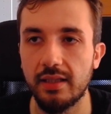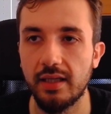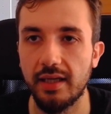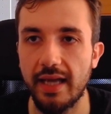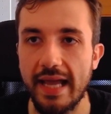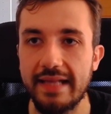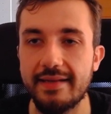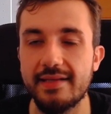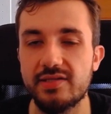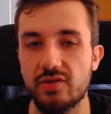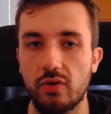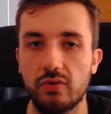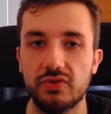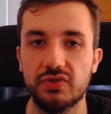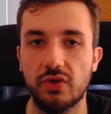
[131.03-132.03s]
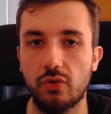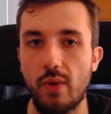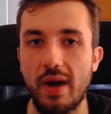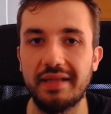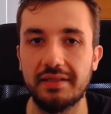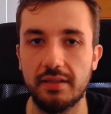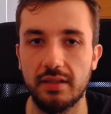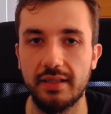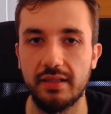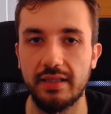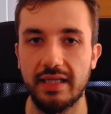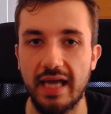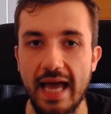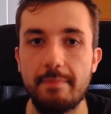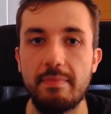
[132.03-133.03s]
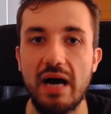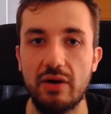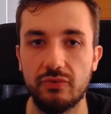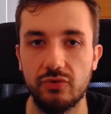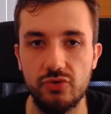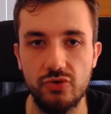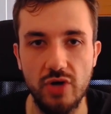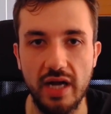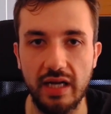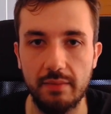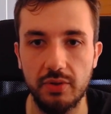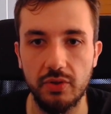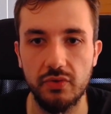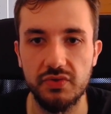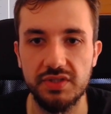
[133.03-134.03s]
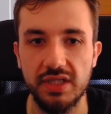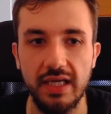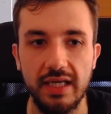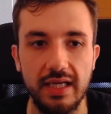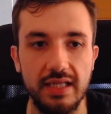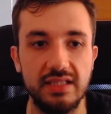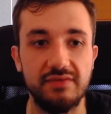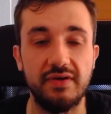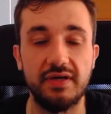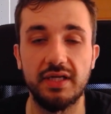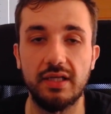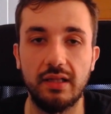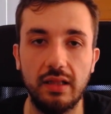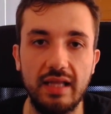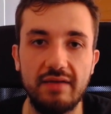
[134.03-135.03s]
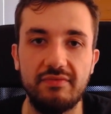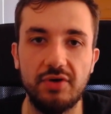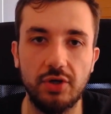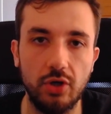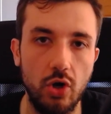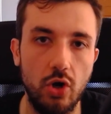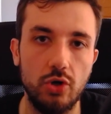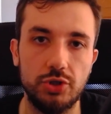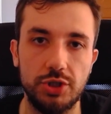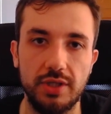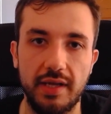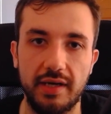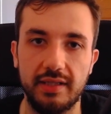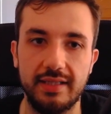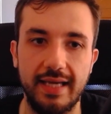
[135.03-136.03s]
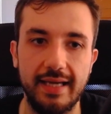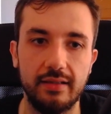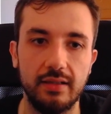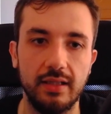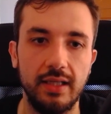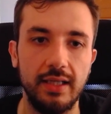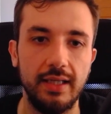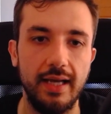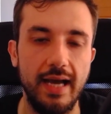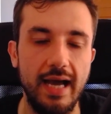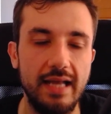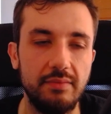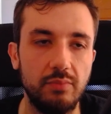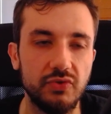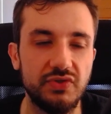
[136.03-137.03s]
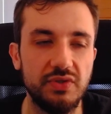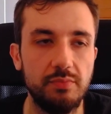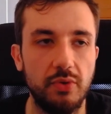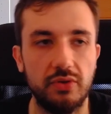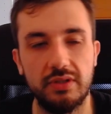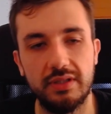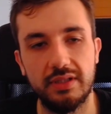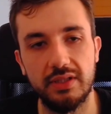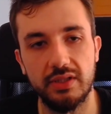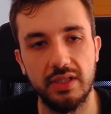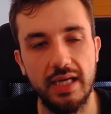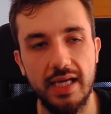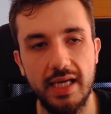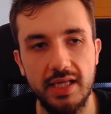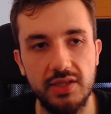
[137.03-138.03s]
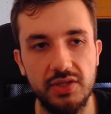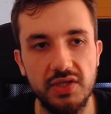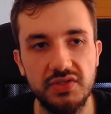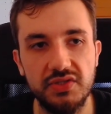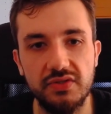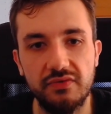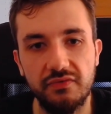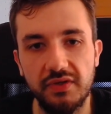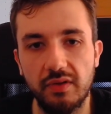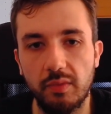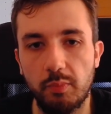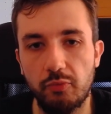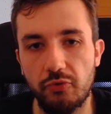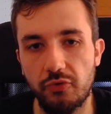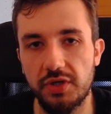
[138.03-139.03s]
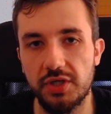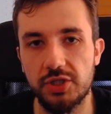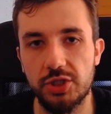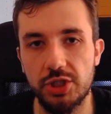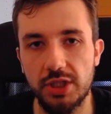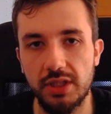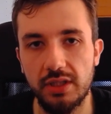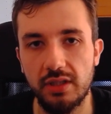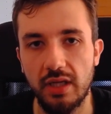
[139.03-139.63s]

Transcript: it is also quite clearly about drug abuse. It's a very clever cautionary tale, and most importantly, it doesn't feel preachy,